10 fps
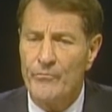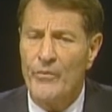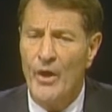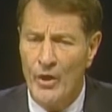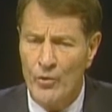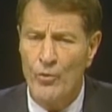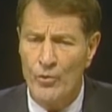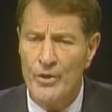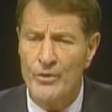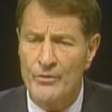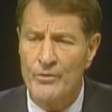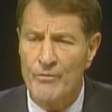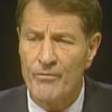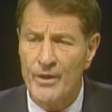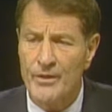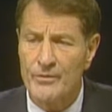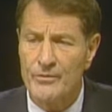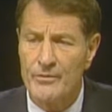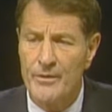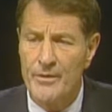according to the
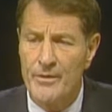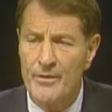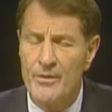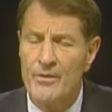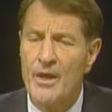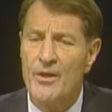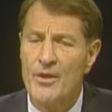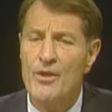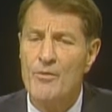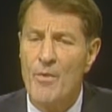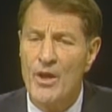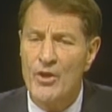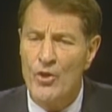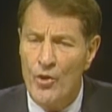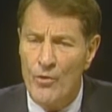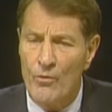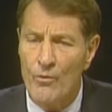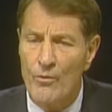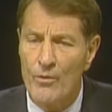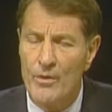flesh, that he may
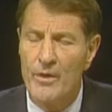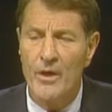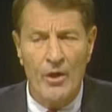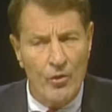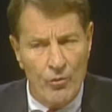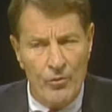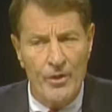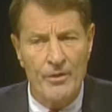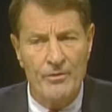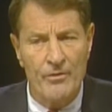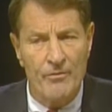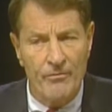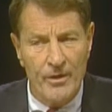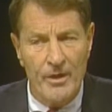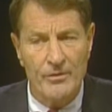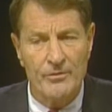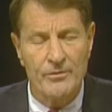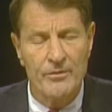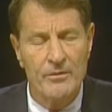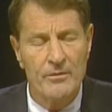know according to the flesh
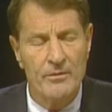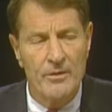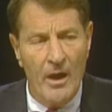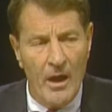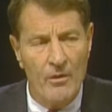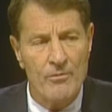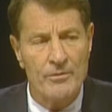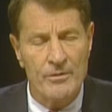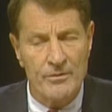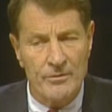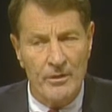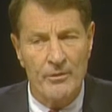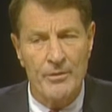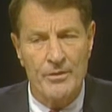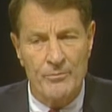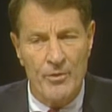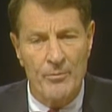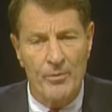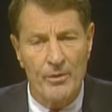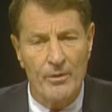how to succor his
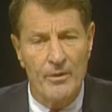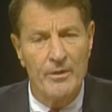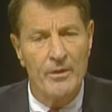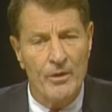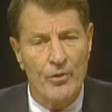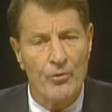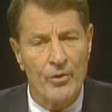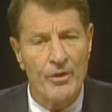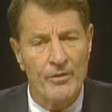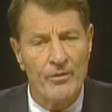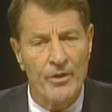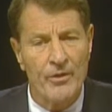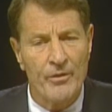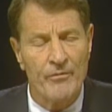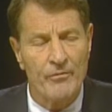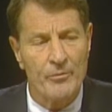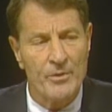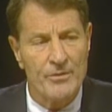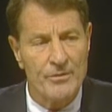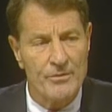people according to their
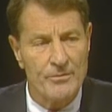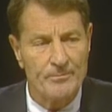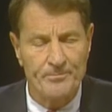infirmities.